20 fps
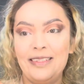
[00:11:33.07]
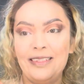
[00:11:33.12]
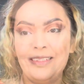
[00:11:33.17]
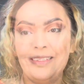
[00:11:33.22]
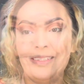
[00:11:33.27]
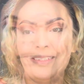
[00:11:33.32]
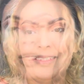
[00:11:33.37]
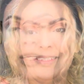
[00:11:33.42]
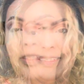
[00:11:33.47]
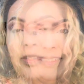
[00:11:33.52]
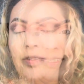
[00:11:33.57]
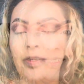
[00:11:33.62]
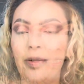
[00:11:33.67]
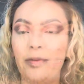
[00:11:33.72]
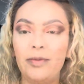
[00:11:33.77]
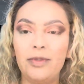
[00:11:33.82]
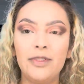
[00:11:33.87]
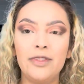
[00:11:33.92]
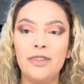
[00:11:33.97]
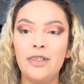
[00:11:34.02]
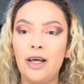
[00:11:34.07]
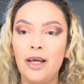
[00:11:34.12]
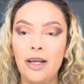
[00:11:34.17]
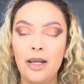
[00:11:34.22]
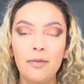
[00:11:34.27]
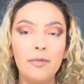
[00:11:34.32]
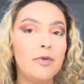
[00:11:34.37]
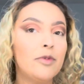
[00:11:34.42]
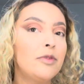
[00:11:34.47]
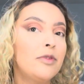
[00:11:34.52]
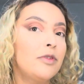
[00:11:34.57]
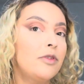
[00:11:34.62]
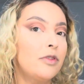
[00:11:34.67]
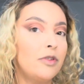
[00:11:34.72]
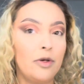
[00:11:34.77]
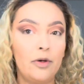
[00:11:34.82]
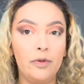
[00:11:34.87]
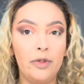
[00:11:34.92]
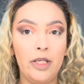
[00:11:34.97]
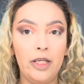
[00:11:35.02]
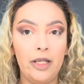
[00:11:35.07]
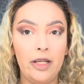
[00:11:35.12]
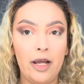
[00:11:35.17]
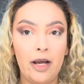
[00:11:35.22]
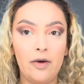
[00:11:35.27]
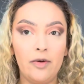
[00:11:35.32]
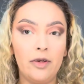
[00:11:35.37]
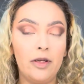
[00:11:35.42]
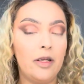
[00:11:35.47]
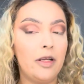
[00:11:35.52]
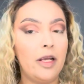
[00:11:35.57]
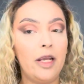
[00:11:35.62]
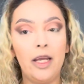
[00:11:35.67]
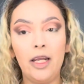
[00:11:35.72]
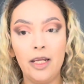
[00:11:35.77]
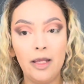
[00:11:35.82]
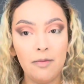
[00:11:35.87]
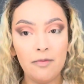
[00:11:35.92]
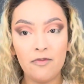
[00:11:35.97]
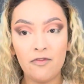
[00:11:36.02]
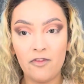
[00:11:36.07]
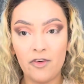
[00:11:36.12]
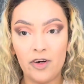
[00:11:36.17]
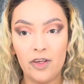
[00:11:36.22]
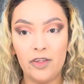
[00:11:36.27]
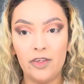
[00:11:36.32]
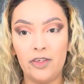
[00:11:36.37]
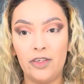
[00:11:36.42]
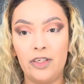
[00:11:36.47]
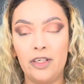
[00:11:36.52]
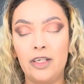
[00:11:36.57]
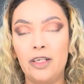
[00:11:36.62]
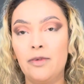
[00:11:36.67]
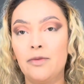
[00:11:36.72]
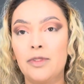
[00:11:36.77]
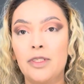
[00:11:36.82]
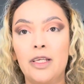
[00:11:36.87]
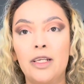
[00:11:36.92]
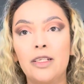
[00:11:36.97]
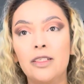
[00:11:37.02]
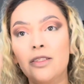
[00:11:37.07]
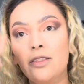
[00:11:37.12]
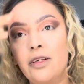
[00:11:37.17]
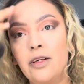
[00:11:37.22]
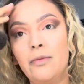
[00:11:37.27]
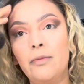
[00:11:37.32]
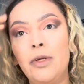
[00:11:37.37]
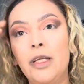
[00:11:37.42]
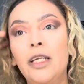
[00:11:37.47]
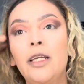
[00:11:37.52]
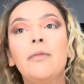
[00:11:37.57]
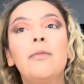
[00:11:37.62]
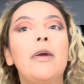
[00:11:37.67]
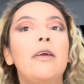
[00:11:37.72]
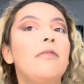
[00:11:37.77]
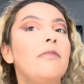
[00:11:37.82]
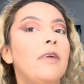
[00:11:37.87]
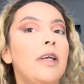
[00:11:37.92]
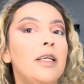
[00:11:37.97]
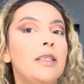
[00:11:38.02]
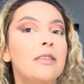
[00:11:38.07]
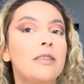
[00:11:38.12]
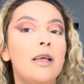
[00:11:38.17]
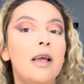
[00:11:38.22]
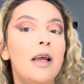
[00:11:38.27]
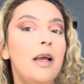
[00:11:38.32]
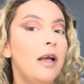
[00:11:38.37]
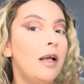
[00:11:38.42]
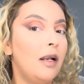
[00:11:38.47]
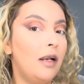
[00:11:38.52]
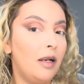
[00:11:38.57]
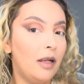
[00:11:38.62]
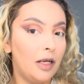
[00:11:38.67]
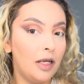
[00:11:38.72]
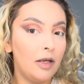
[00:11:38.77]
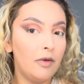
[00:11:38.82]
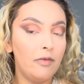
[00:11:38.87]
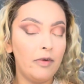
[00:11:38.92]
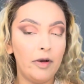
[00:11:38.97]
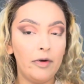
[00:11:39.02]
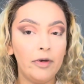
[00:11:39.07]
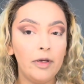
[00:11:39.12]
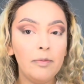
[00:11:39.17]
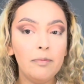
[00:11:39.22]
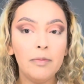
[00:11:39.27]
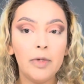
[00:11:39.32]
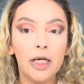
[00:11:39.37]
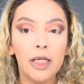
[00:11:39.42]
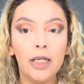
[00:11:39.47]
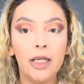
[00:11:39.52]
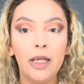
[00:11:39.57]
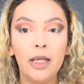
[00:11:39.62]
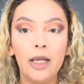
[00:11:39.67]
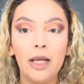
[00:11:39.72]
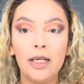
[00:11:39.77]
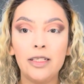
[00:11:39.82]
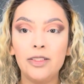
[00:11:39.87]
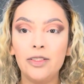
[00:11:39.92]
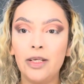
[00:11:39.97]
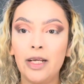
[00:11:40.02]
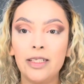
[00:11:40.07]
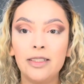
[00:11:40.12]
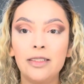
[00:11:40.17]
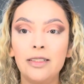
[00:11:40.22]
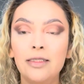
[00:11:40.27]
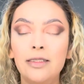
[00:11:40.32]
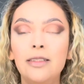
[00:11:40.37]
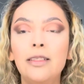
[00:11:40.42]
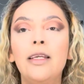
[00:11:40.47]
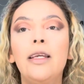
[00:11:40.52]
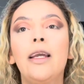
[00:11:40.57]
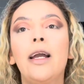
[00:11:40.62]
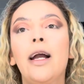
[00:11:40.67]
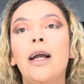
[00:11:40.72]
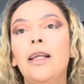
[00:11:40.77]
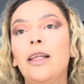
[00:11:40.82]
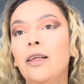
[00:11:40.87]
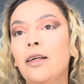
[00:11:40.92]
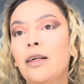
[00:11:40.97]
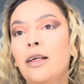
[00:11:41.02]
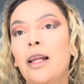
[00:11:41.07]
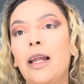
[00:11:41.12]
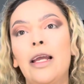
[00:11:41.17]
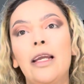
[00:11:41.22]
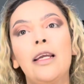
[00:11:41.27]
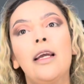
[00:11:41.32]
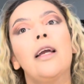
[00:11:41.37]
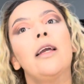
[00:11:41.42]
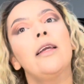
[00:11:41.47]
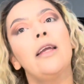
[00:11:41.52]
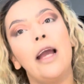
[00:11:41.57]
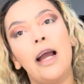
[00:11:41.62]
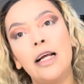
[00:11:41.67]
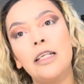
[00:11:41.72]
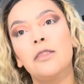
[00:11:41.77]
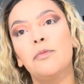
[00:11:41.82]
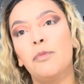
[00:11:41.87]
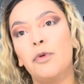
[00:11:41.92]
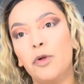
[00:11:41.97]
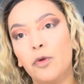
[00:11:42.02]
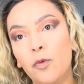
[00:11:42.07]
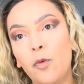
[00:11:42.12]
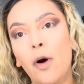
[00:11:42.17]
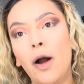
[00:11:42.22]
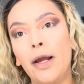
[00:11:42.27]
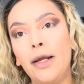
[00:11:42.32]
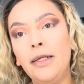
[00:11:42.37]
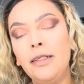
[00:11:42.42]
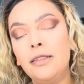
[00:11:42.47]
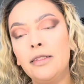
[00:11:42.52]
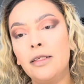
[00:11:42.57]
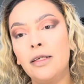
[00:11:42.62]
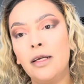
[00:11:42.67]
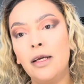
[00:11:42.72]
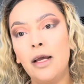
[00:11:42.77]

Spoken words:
Okay, so I was not able to tone it down any further. It was gonna start making my face look very muddy. As you guys can see, I look like Casper White.